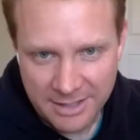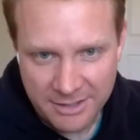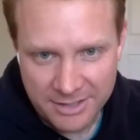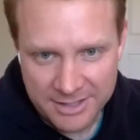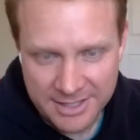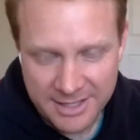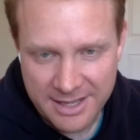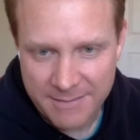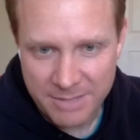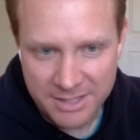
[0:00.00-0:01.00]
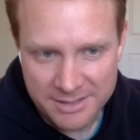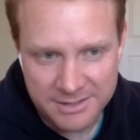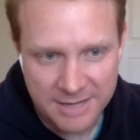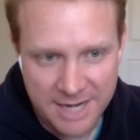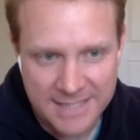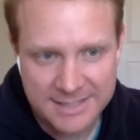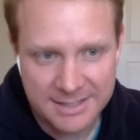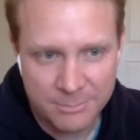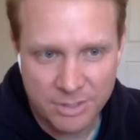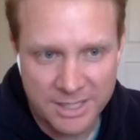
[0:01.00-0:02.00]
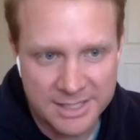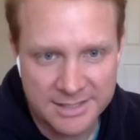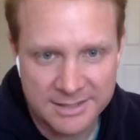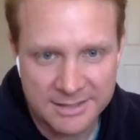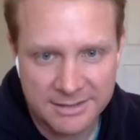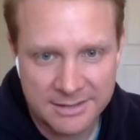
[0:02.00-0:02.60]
And you can tell that because their asking price,